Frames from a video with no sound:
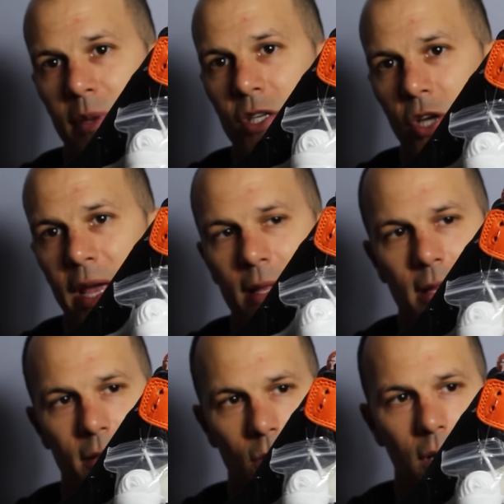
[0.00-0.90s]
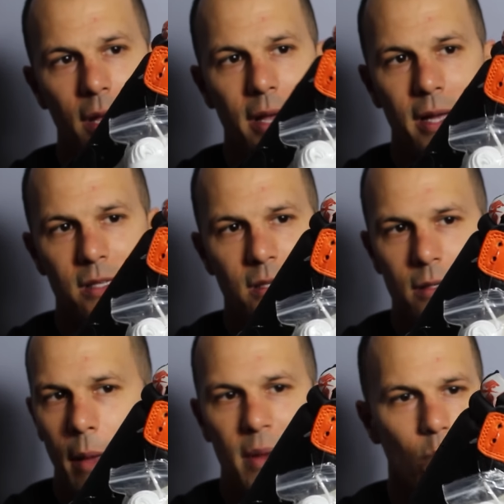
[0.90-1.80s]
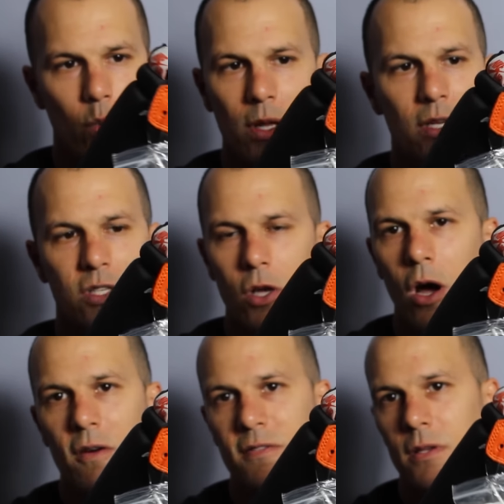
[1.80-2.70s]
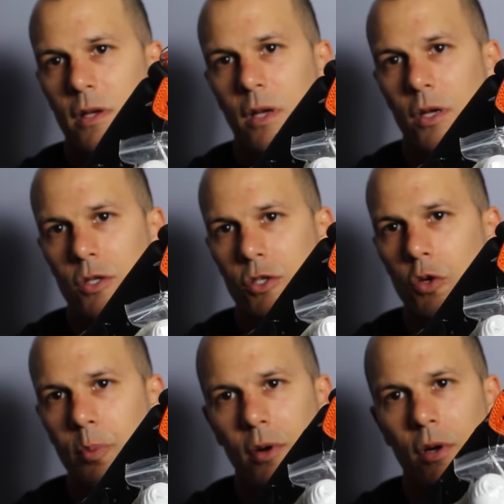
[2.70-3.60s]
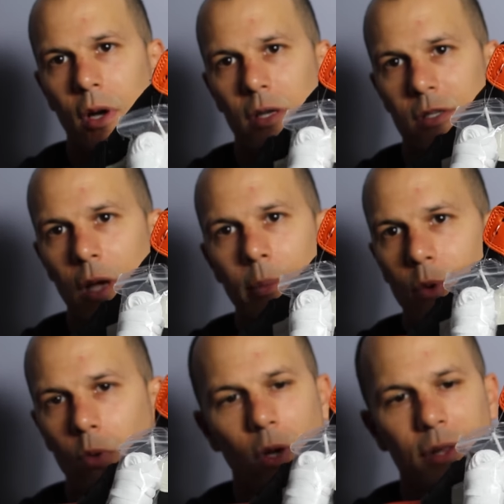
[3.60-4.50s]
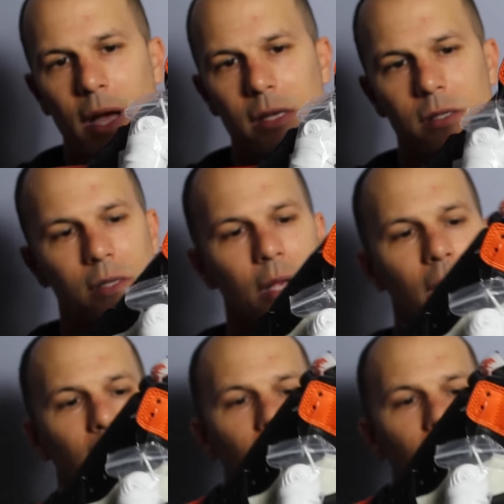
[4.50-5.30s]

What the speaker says: Beach 8 leather. It's, I mean, really soft, super supple, real nice.